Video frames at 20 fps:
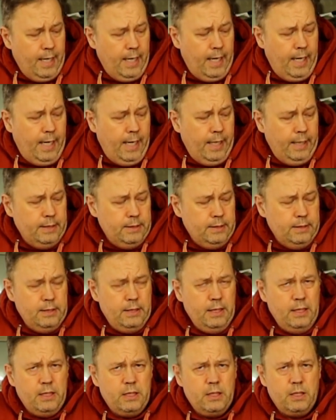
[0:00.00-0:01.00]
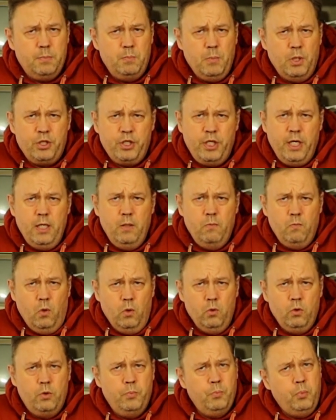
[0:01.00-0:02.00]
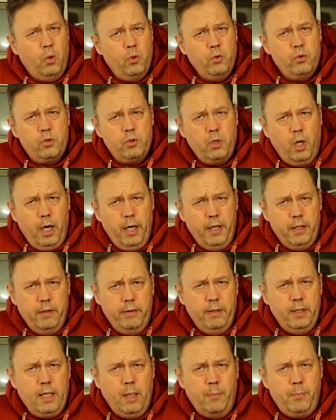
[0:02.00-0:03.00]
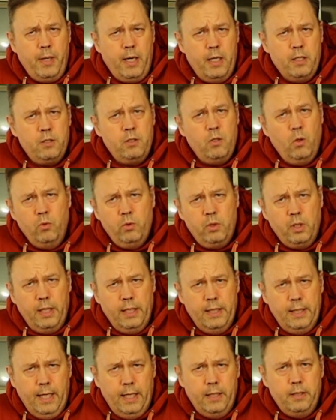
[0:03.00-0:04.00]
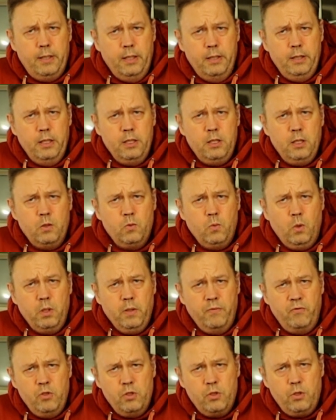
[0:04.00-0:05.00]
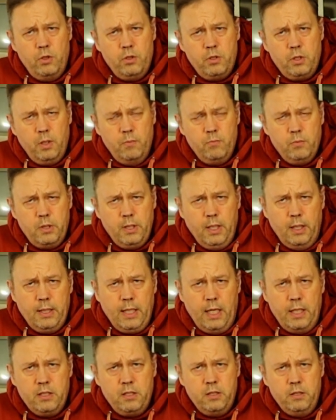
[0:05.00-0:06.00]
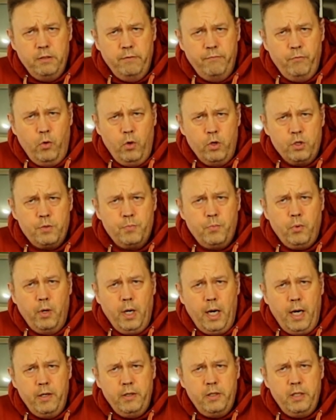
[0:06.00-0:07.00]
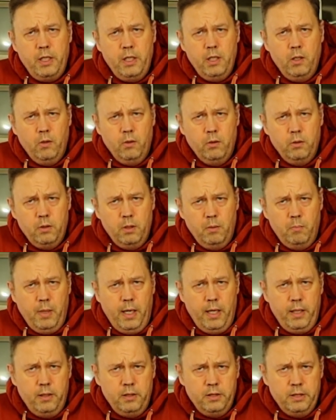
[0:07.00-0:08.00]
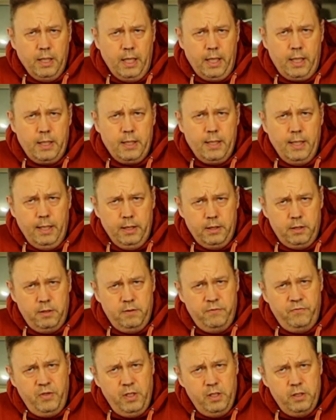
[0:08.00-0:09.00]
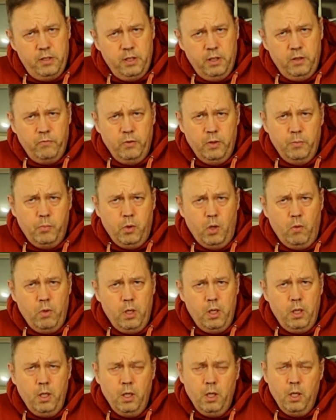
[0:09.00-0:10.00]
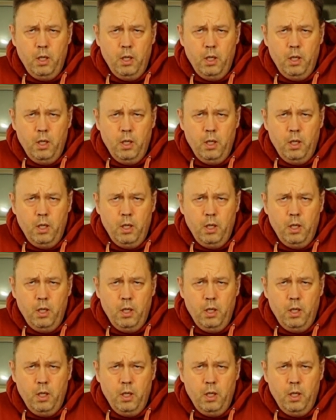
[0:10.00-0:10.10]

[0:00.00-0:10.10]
And this machine won't post either. It appears totally dead. And this is one of the systems that has reverse polarity on the barrel jack that feeds it with power.